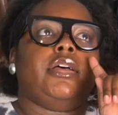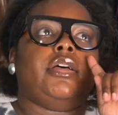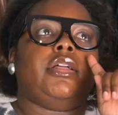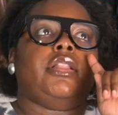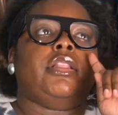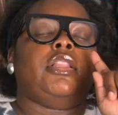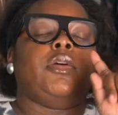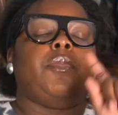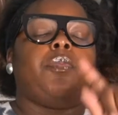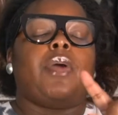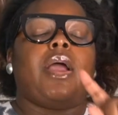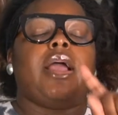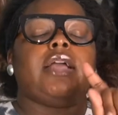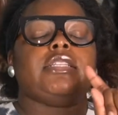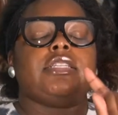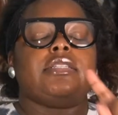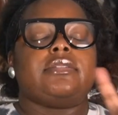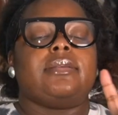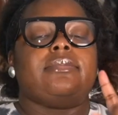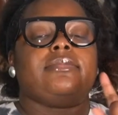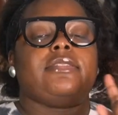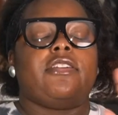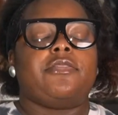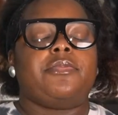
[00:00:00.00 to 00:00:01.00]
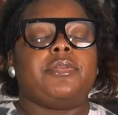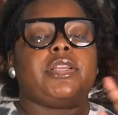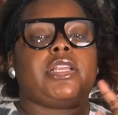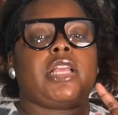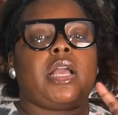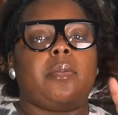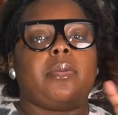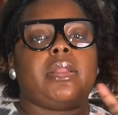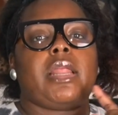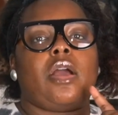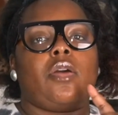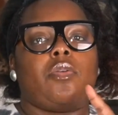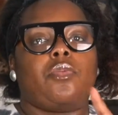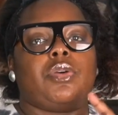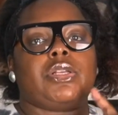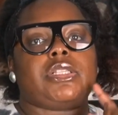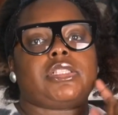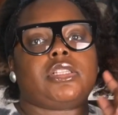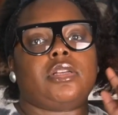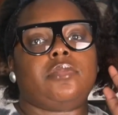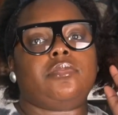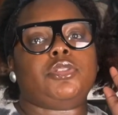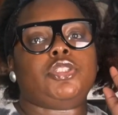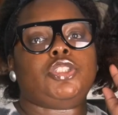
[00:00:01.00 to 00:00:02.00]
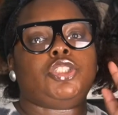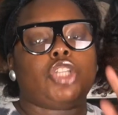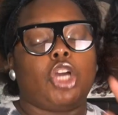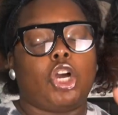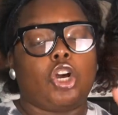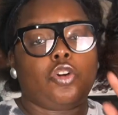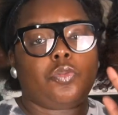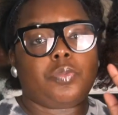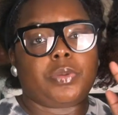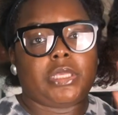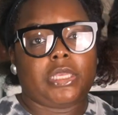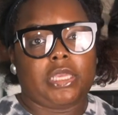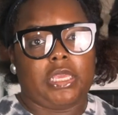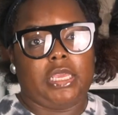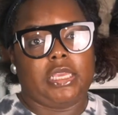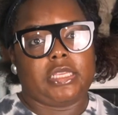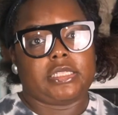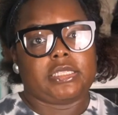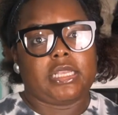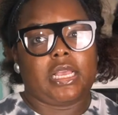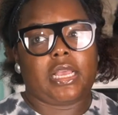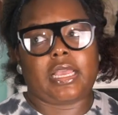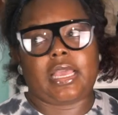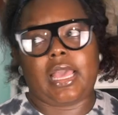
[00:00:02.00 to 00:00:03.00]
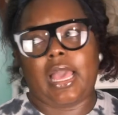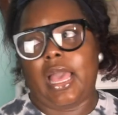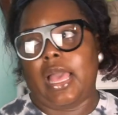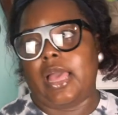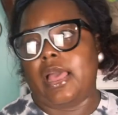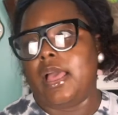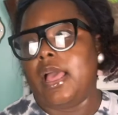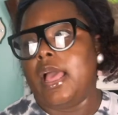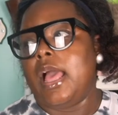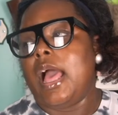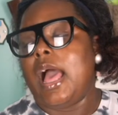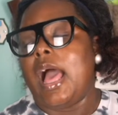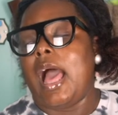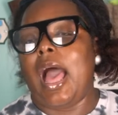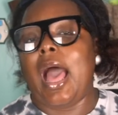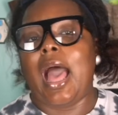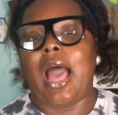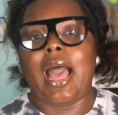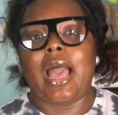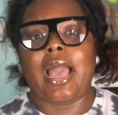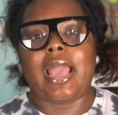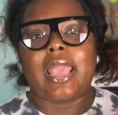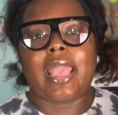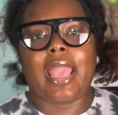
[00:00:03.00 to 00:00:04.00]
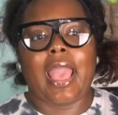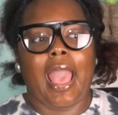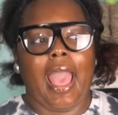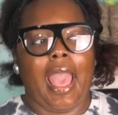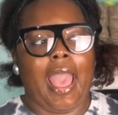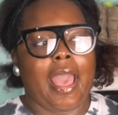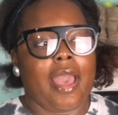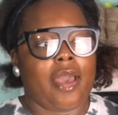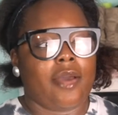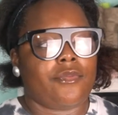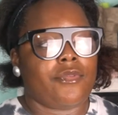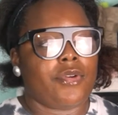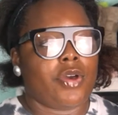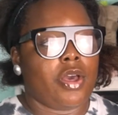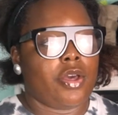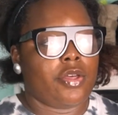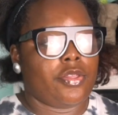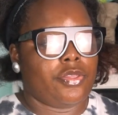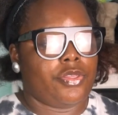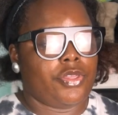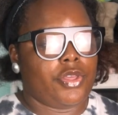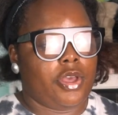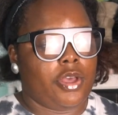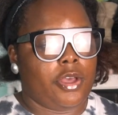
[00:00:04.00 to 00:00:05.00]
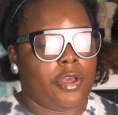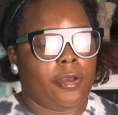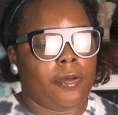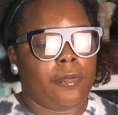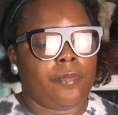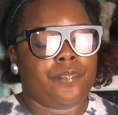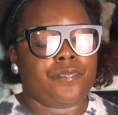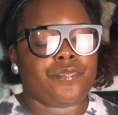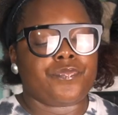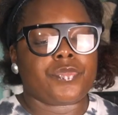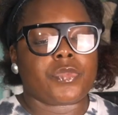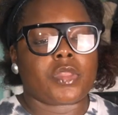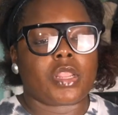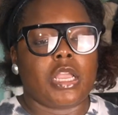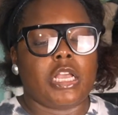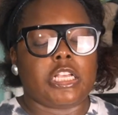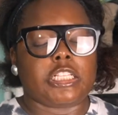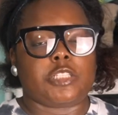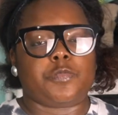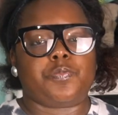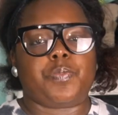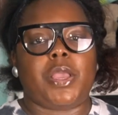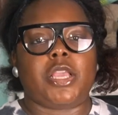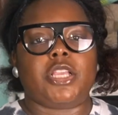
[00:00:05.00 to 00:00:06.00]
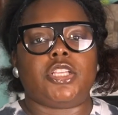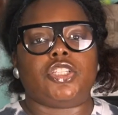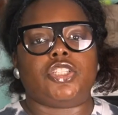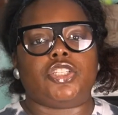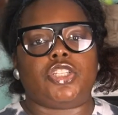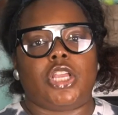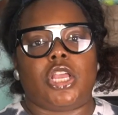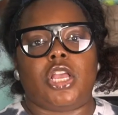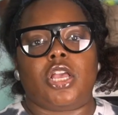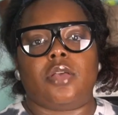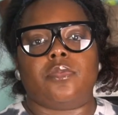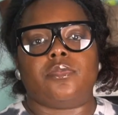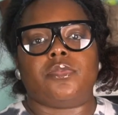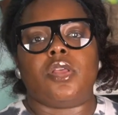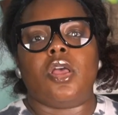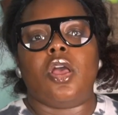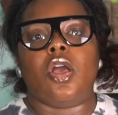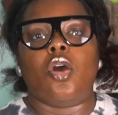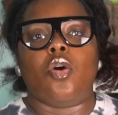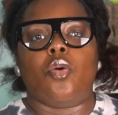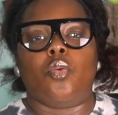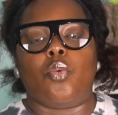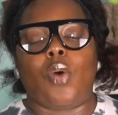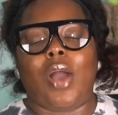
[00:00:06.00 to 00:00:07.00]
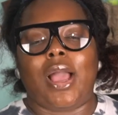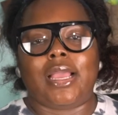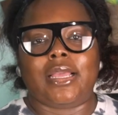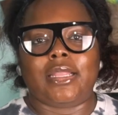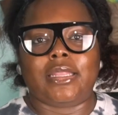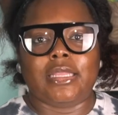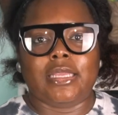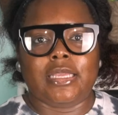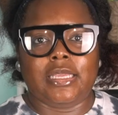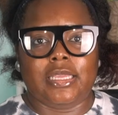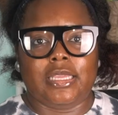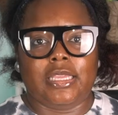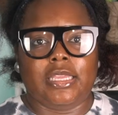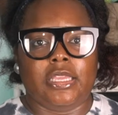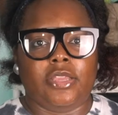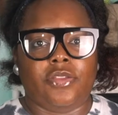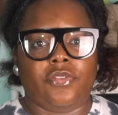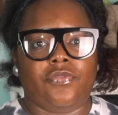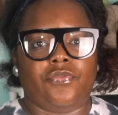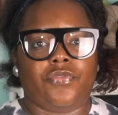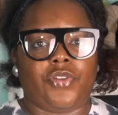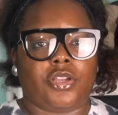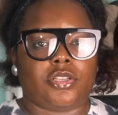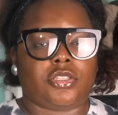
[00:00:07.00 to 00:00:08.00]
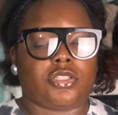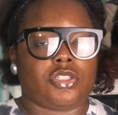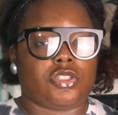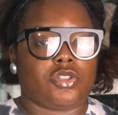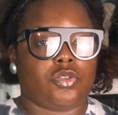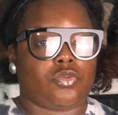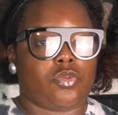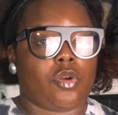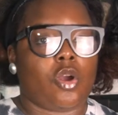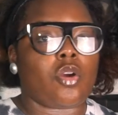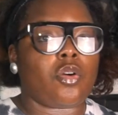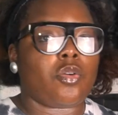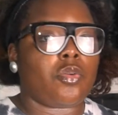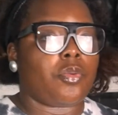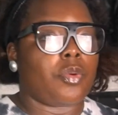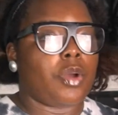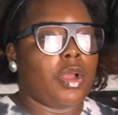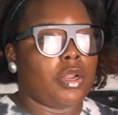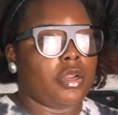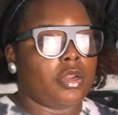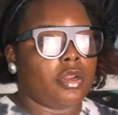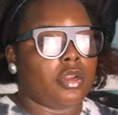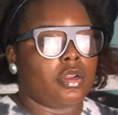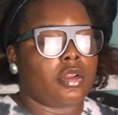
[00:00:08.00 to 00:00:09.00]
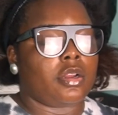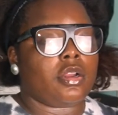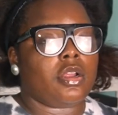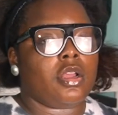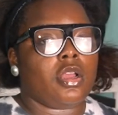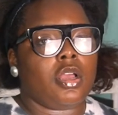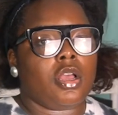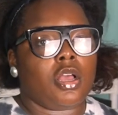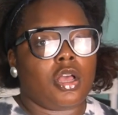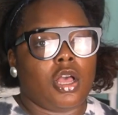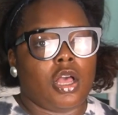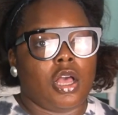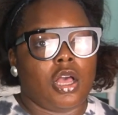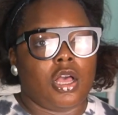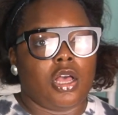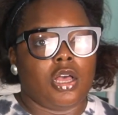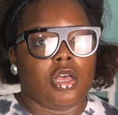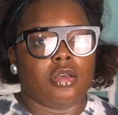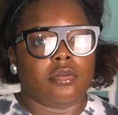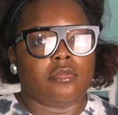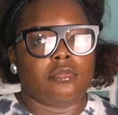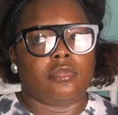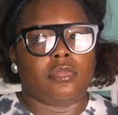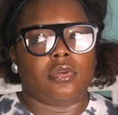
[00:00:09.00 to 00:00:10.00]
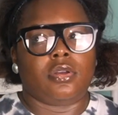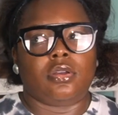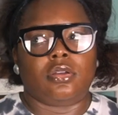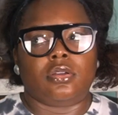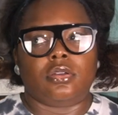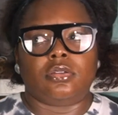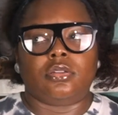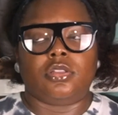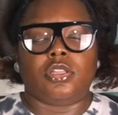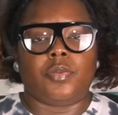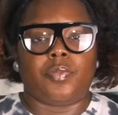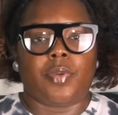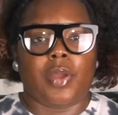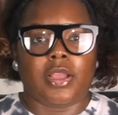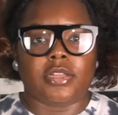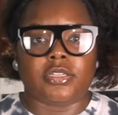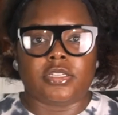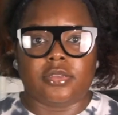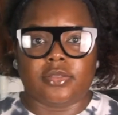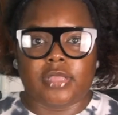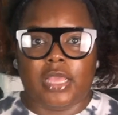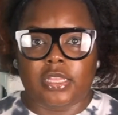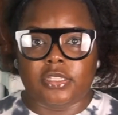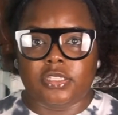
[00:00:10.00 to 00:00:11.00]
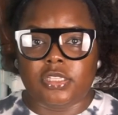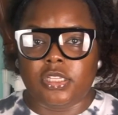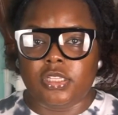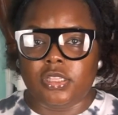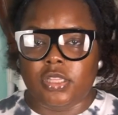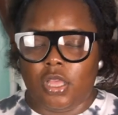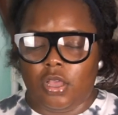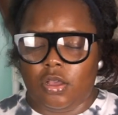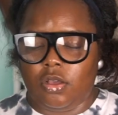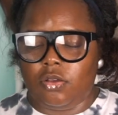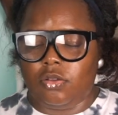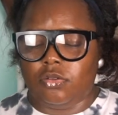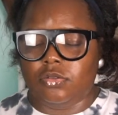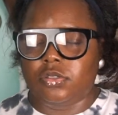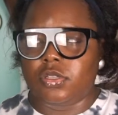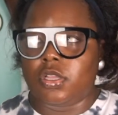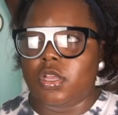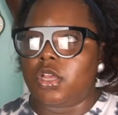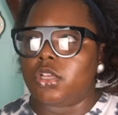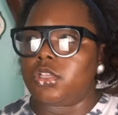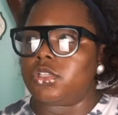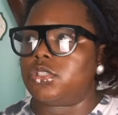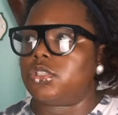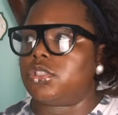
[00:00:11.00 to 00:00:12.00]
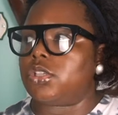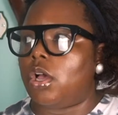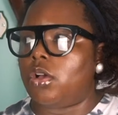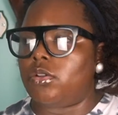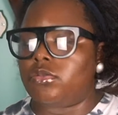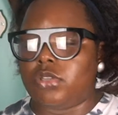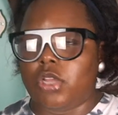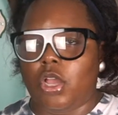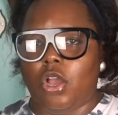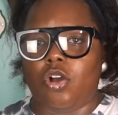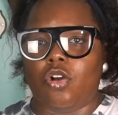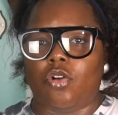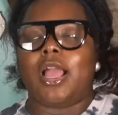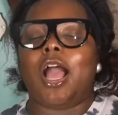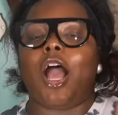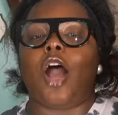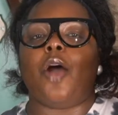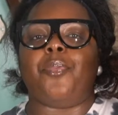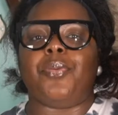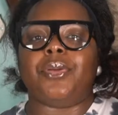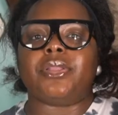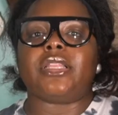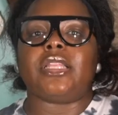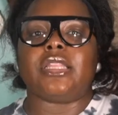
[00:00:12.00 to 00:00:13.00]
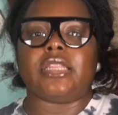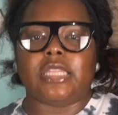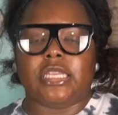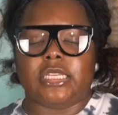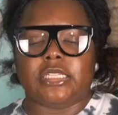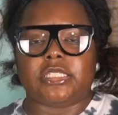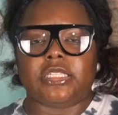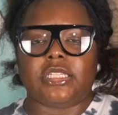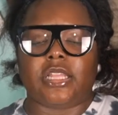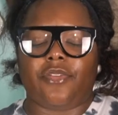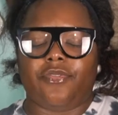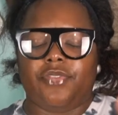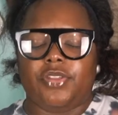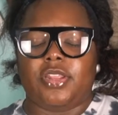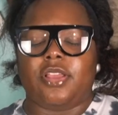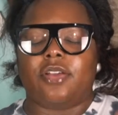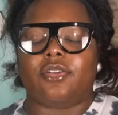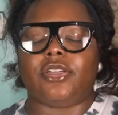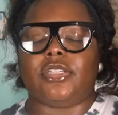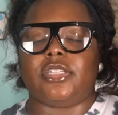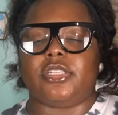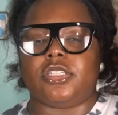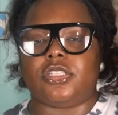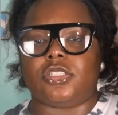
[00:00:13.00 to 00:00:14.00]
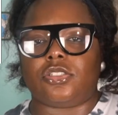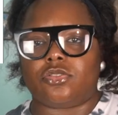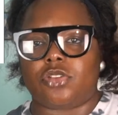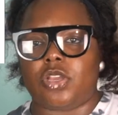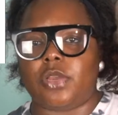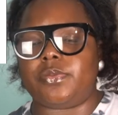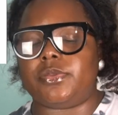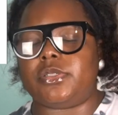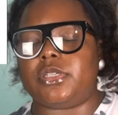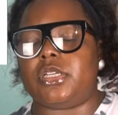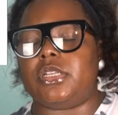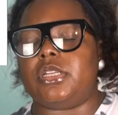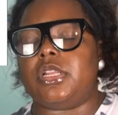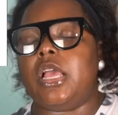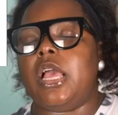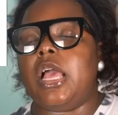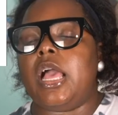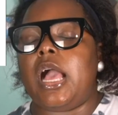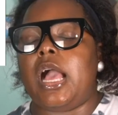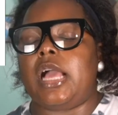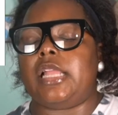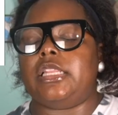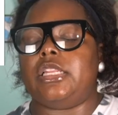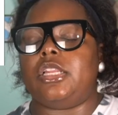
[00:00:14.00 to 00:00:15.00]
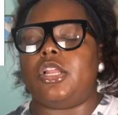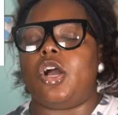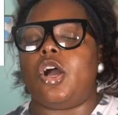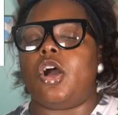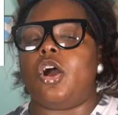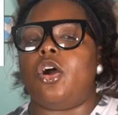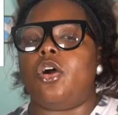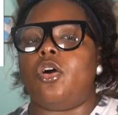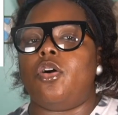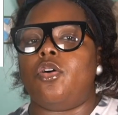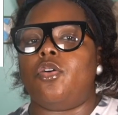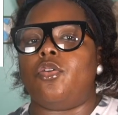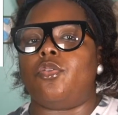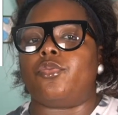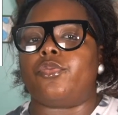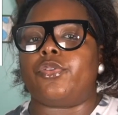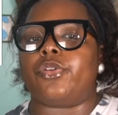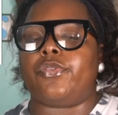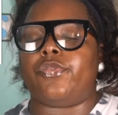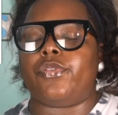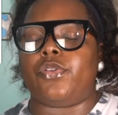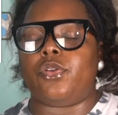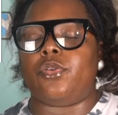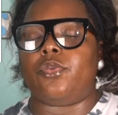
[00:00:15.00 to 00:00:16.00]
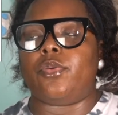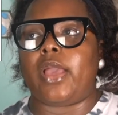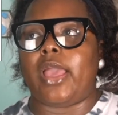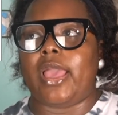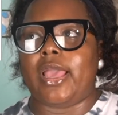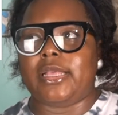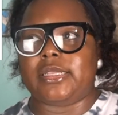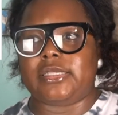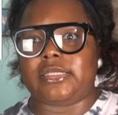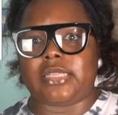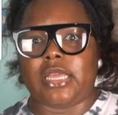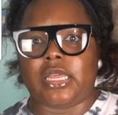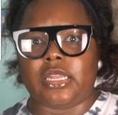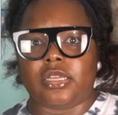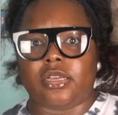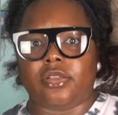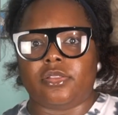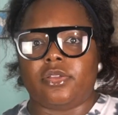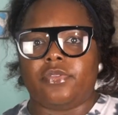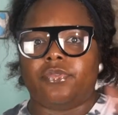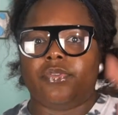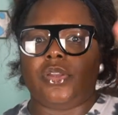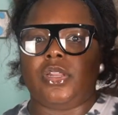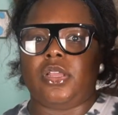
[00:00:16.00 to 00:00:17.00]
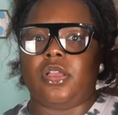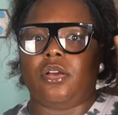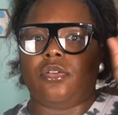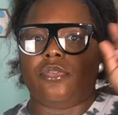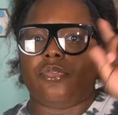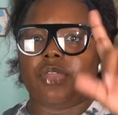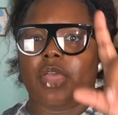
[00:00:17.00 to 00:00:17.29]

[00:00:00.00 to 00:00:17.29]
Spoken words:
LeBron James have definitely coming out with some dope kicks. I have a Space Jam Wiley E versus the Roadrunner. LeBron James 18 Lows. So dope. I'll put the link to that video in the description. I did a whole review and styling of the video.